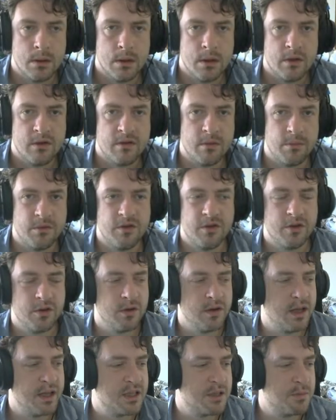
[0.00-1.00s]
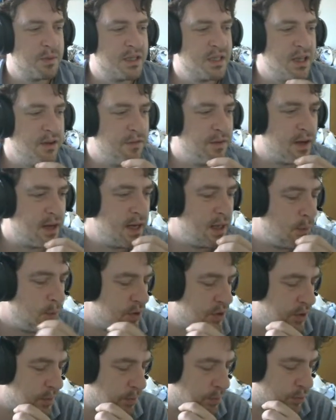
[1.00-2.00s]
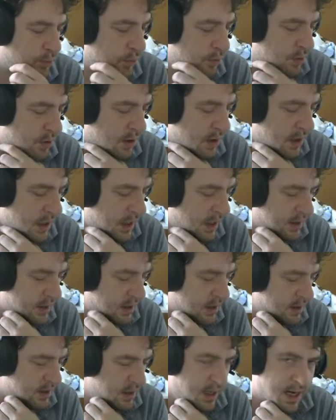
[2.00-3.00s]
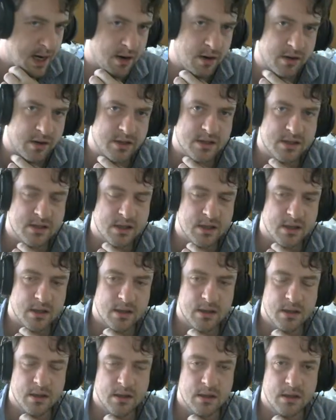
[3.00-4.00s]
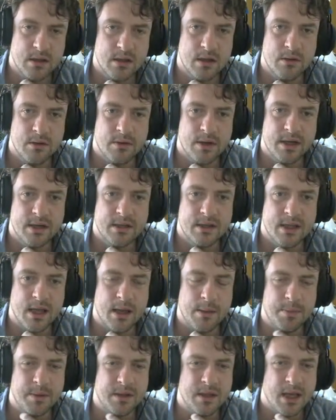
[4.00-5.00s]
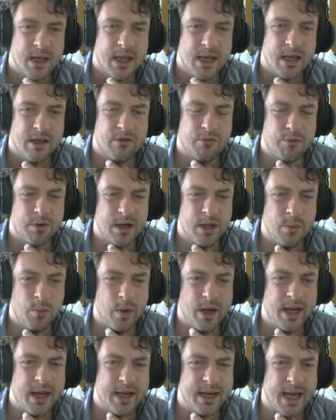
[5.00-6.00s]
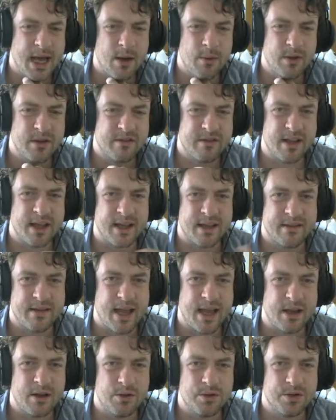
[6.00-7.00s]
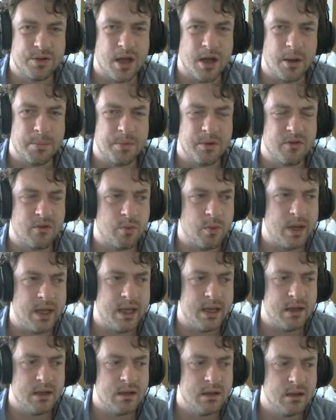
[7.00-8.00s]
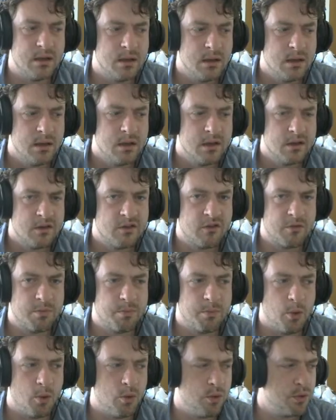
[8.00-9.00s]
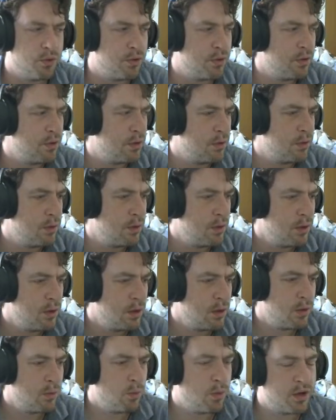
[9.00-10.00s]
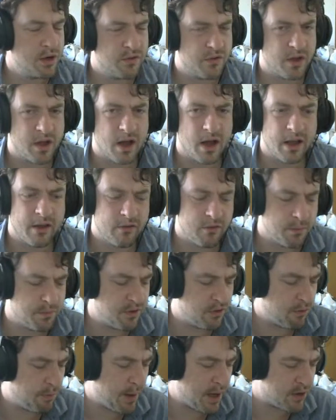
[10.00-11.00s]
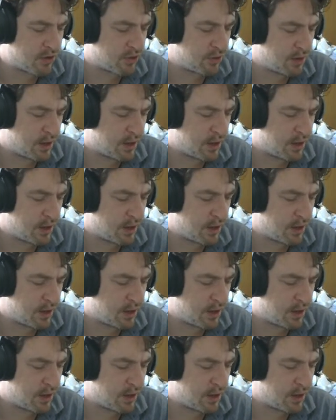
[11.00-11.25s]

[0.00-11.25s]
Something to do like specifically with the brawler, like the characters that are added there. But it's really weird how it's like tangled up between spawn one of the guys from the special